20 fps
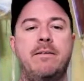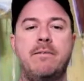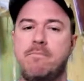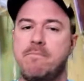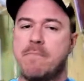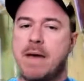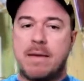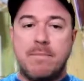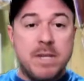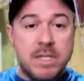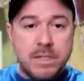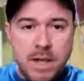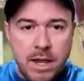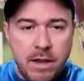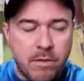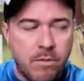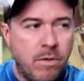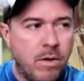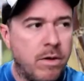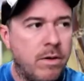Maybe so.
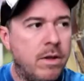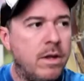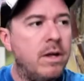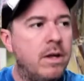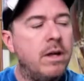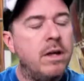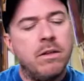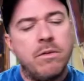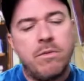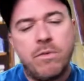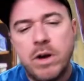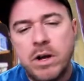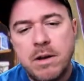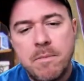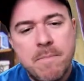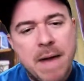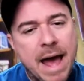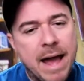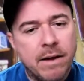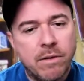
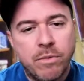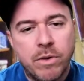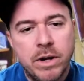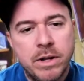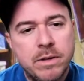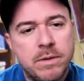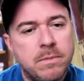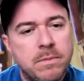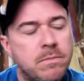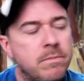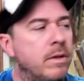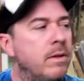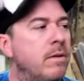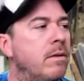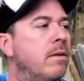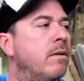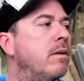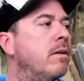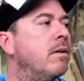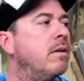Running back room
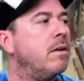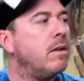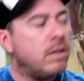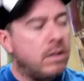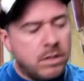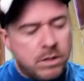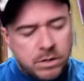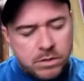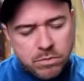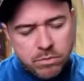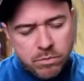looks